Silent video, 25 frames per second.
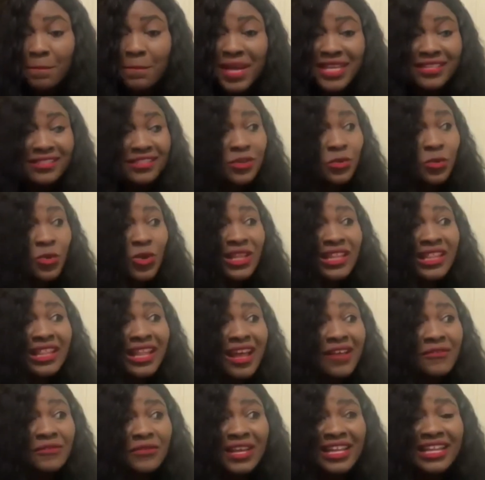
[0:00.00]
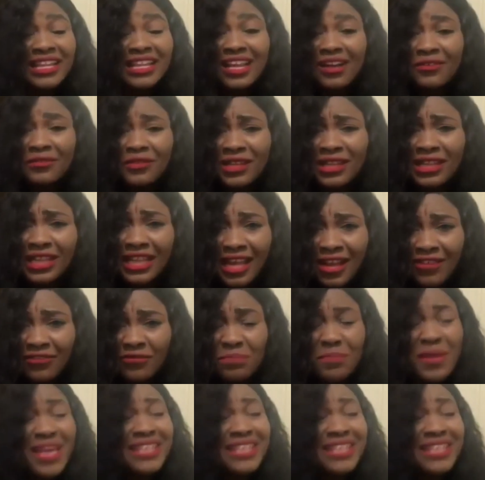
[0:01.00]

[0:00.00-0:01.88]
Mercy will laugh and laugh and laugh.